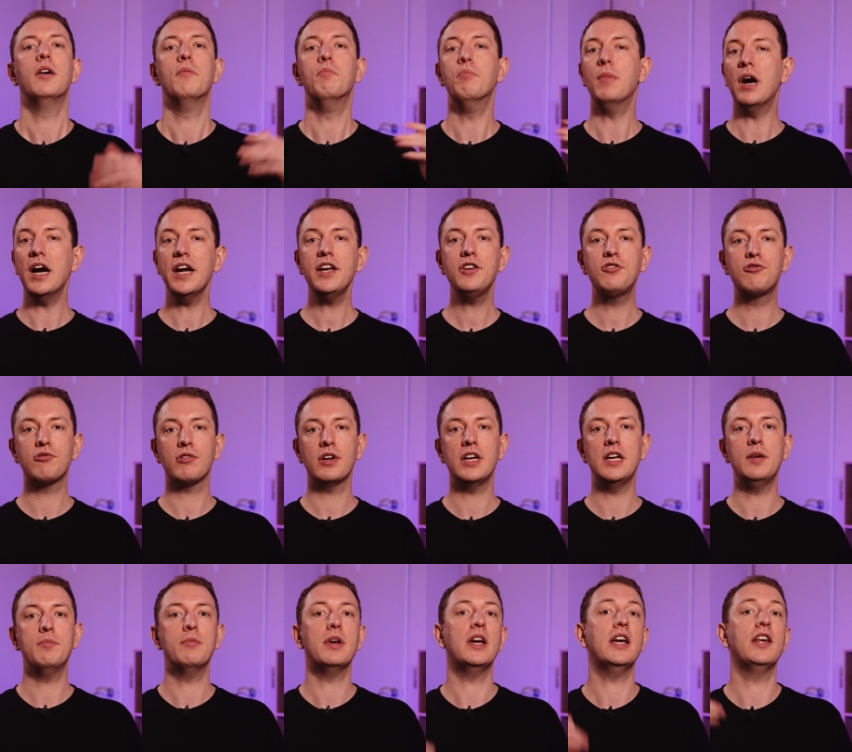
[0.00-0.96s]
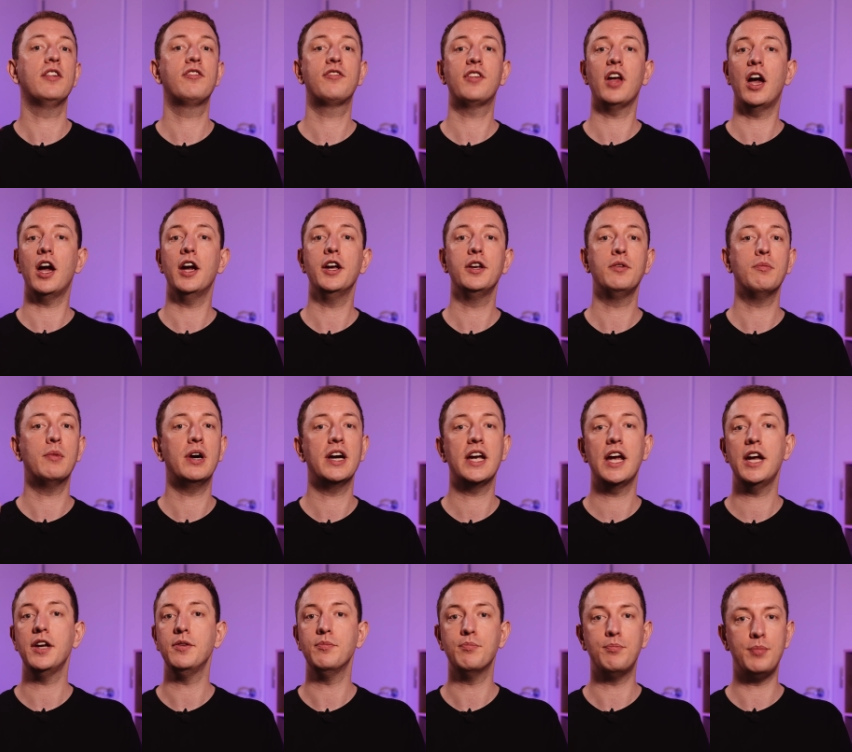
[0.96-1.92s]
My dream is to own
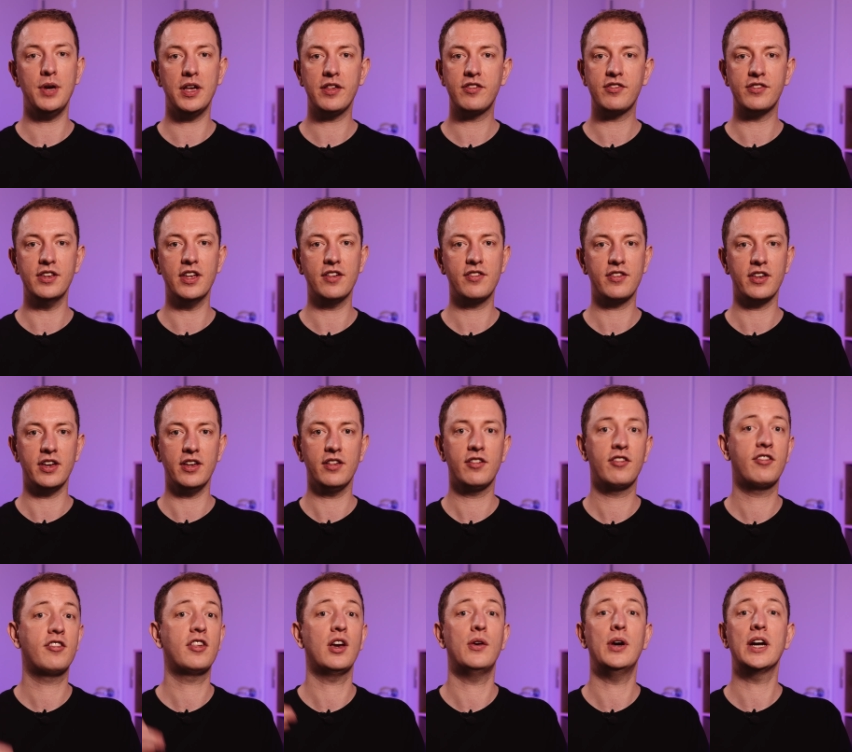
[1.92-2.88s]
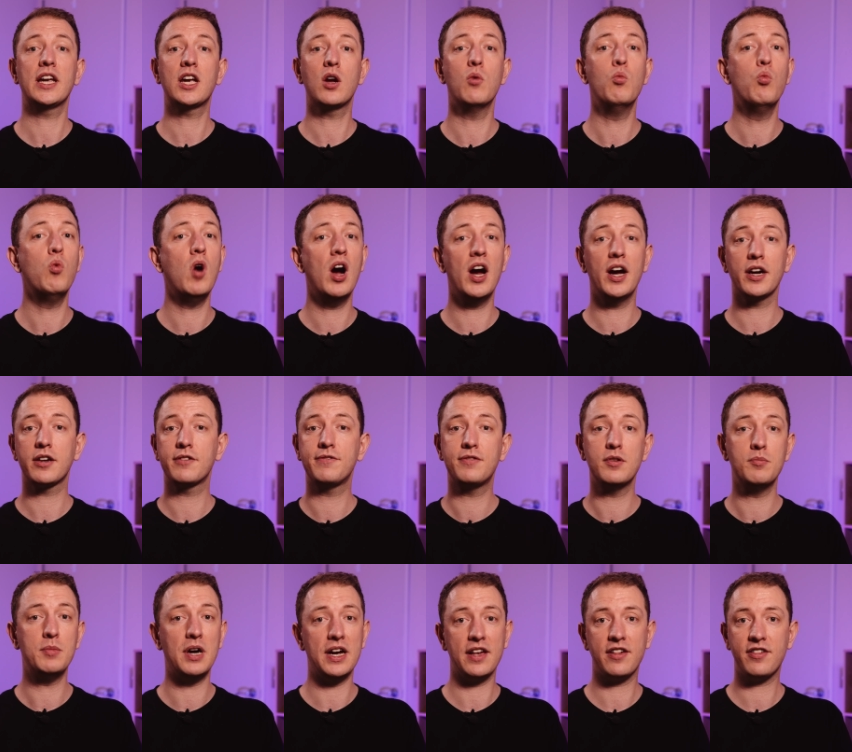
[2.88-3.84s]
my own businesses so I can work
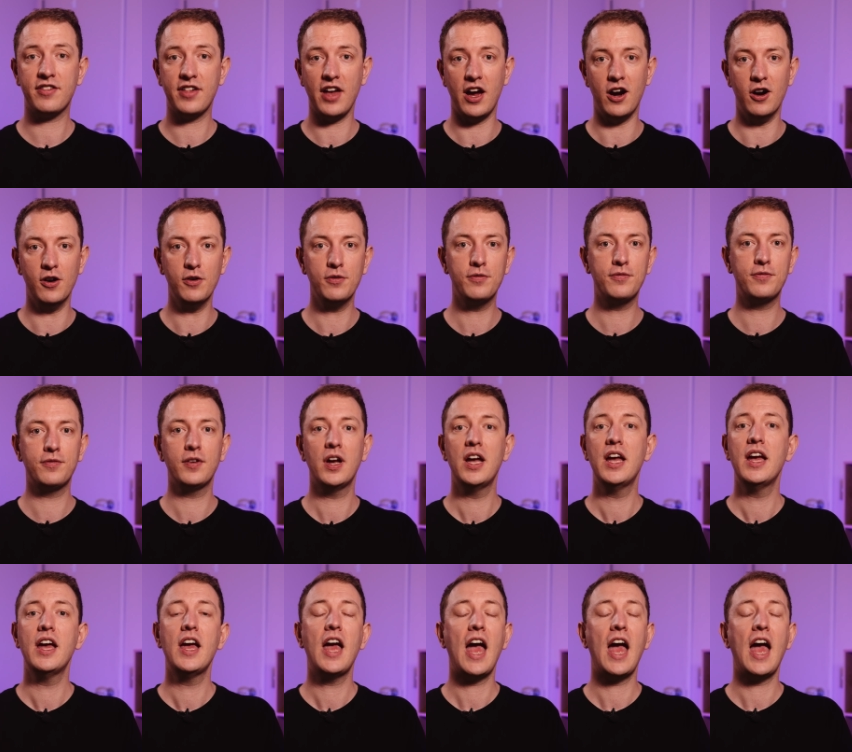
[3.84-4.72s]
for myself.